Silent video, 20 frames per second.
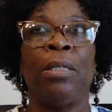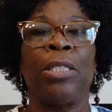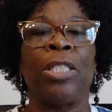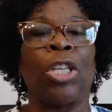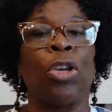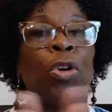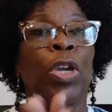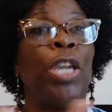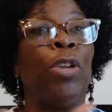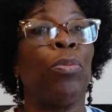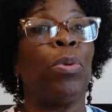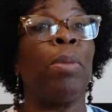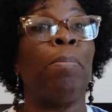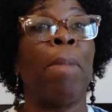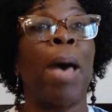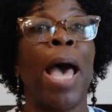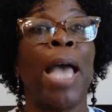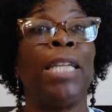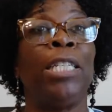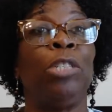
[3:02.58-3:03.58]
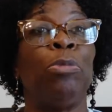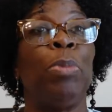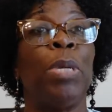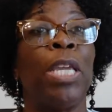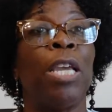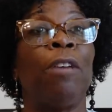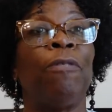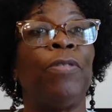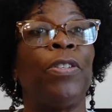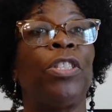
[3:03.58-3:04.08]
So he reminds
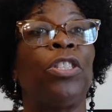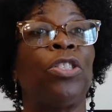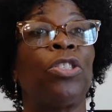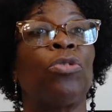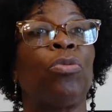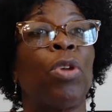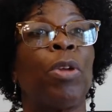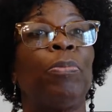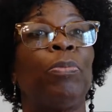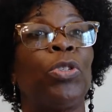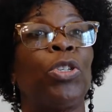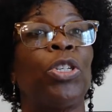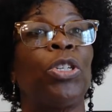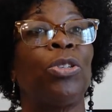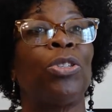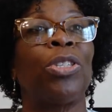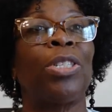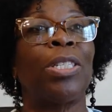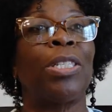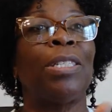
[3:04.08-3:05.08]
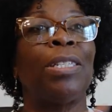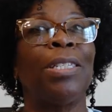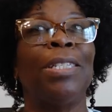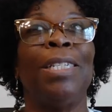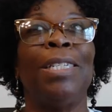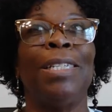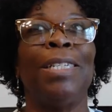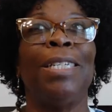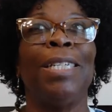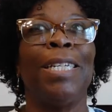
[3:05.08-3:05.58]
me of his scriptures
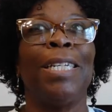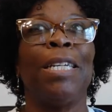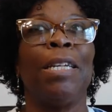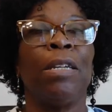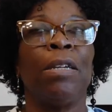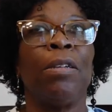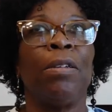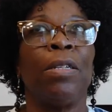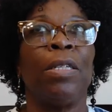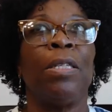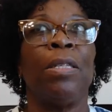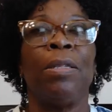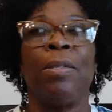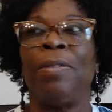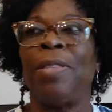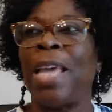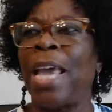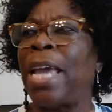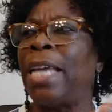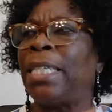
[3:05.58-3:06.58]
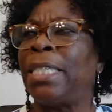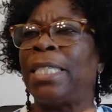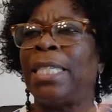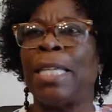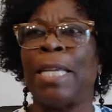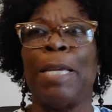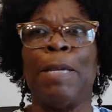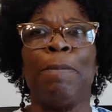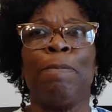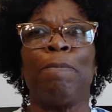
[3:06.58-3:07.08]

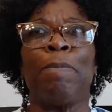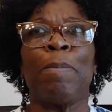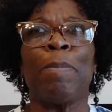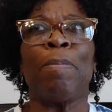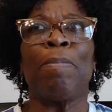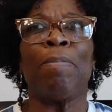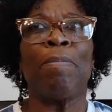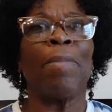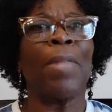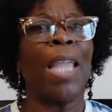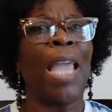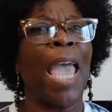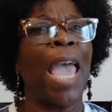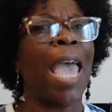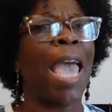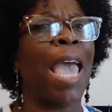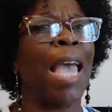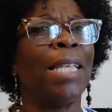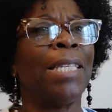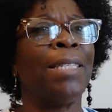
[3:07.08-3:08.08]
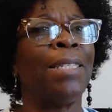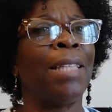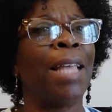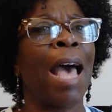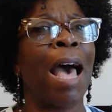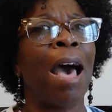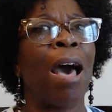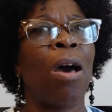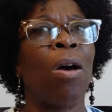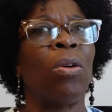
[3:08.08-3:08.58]
that hast
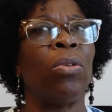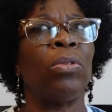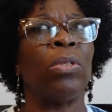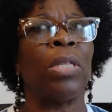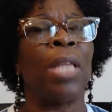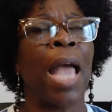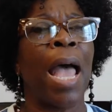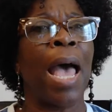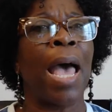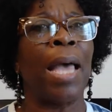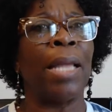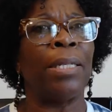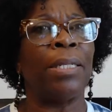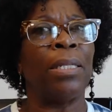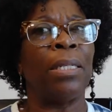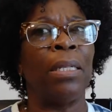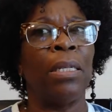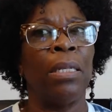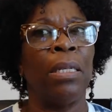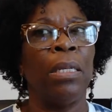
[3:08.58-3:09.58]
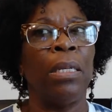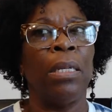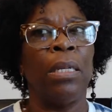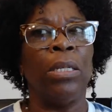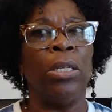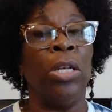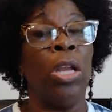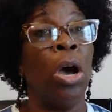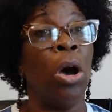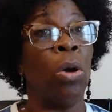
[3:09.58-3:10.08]
thou not
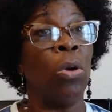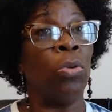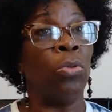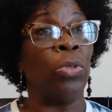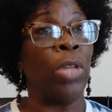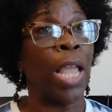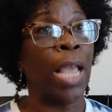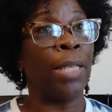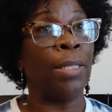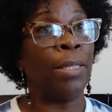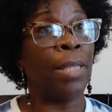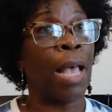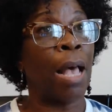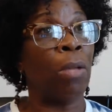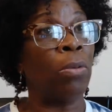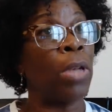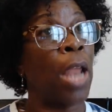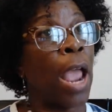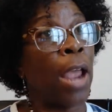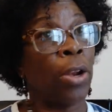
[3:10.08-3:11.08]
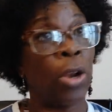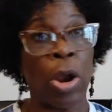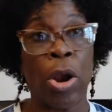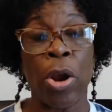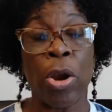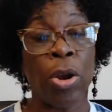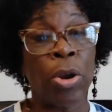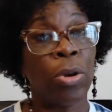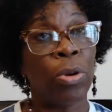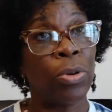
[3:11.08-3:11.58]
known, hast thou not
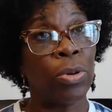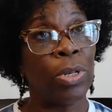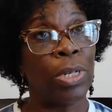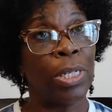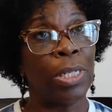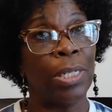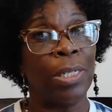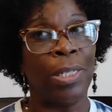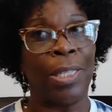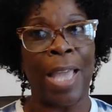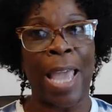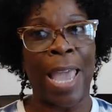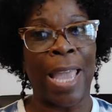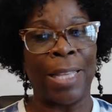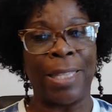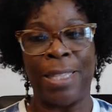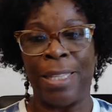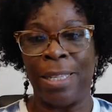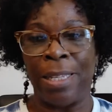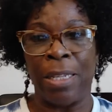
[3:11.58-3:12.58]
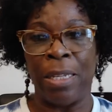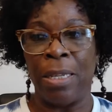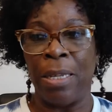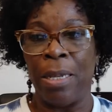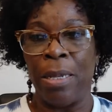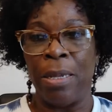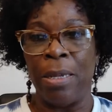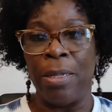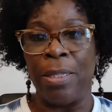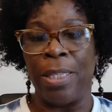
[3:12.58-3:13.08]
heard that
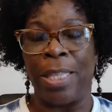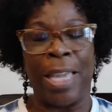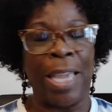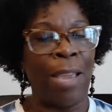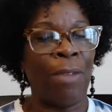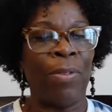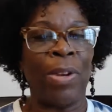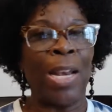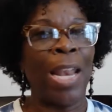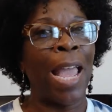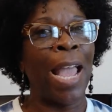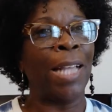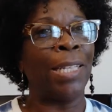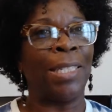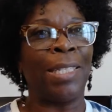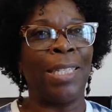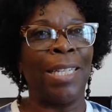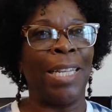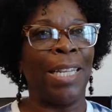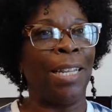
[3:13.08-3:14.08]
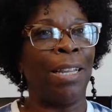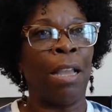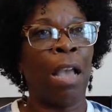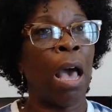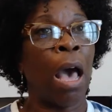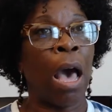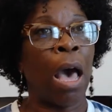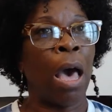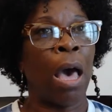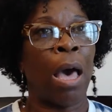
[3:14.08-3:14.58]
the everlasting
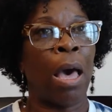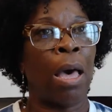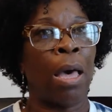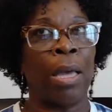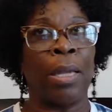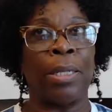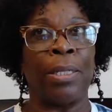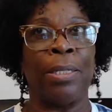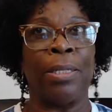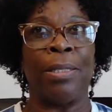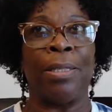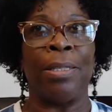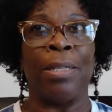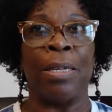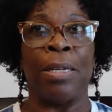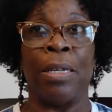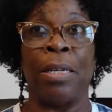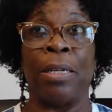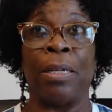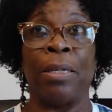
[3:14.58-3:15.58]
God, the